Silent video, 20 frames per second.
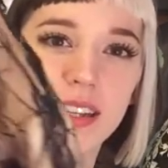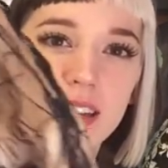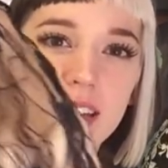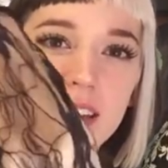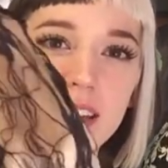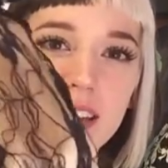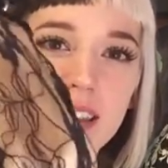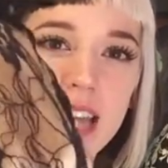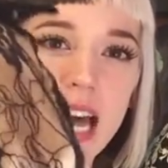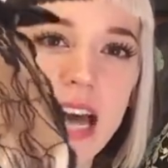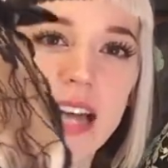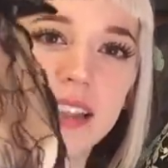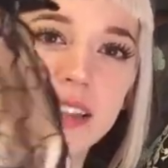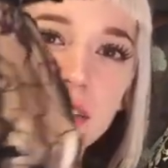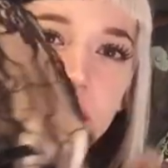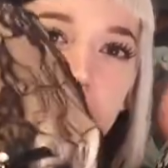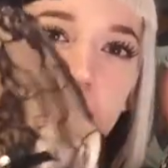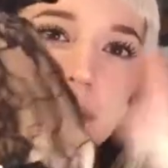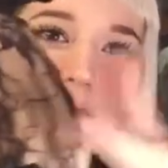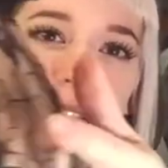and that
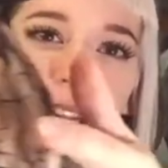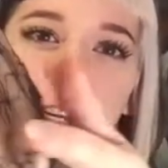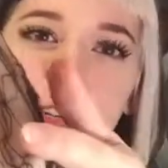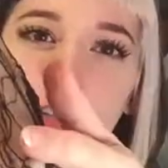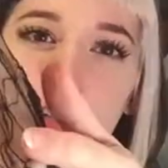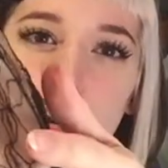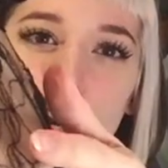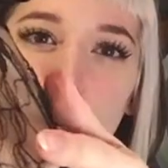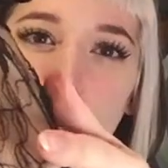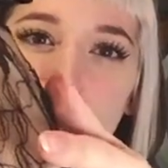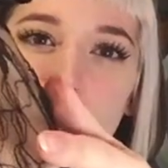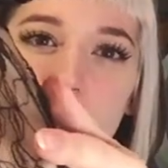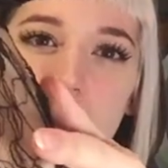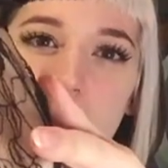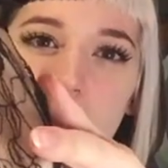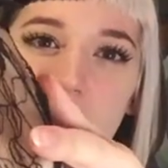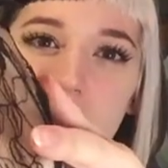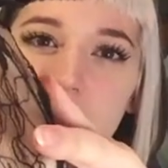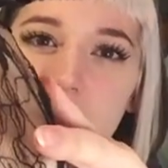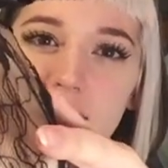little ring charm I
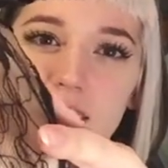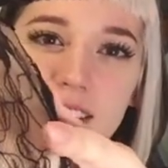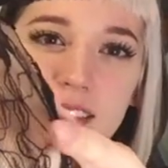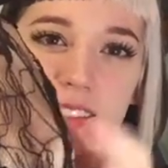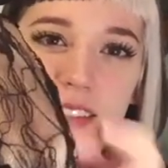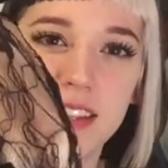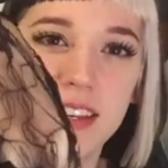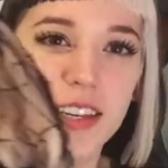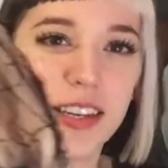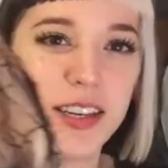think is